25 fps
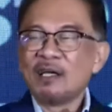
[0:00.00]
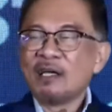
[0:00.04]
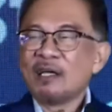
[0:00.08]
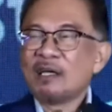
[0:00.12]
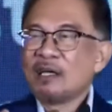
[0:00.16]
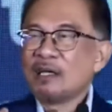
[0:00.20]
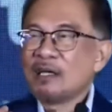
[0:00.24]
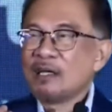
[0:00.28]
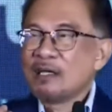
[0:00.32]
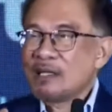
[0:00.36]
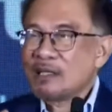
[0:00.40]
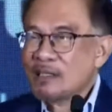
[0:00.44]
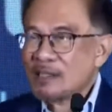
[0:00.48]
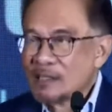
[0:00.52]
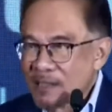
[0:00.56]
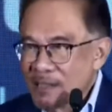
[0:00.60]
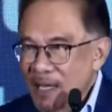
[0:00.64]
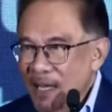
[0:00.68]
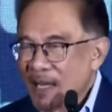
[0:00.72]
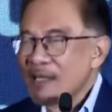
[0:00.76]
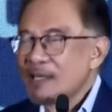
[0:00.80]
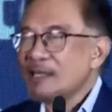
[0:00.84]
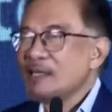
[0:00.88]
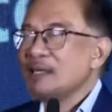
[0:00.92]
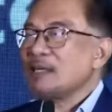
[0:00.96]

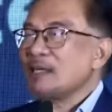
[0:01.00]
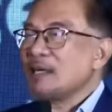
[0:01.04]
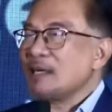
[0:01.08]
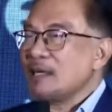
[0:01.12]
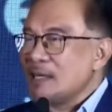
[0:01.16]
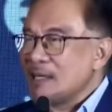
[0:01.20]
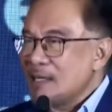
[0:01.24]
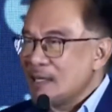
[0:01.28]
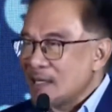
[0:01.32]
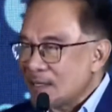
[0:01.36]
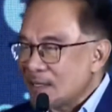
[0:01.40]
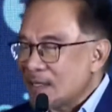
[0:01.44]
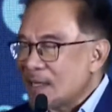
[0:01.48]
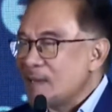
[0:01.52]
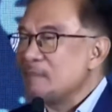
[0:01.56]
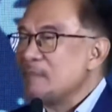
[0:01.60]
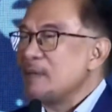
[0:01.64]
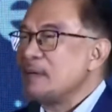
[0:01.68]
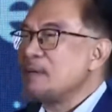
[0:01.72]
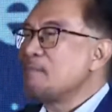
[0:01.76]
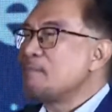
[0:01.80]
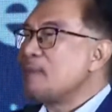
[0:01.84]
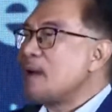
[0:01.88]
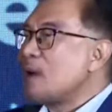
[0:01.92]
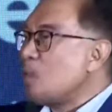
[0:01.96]
decided and
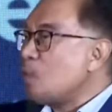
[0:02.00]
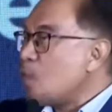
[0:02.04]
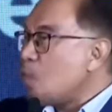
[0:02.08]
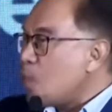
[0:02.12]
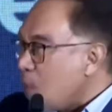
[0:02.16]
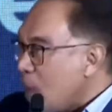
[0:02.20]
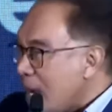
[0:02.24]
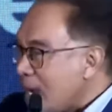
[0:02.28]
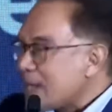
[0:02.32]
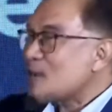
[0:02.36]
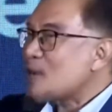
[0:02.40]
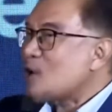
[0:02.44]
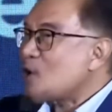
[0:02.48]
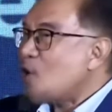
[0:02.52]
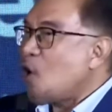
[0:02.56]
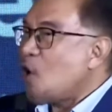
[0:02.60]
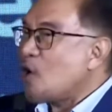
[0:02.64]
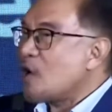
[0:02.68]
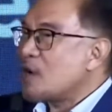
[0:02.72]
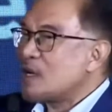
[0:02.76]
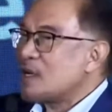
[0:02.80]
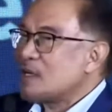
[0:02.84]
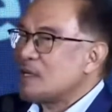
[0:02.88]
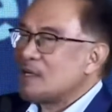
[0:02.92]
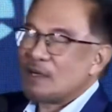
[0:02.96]
determined by one
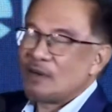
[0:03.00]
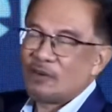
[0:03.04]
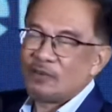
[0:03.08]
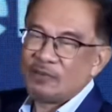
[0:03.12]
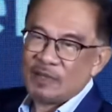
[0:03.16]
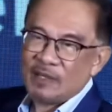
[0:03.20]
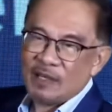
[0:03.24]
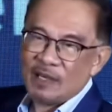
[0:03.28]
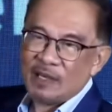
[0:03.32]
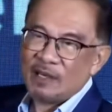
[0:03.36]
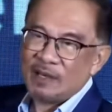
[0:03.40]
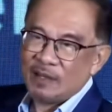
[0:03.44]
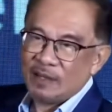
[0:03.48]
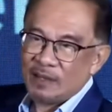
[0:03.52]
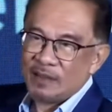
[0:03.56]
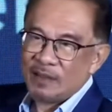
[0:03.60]
corner of the earth.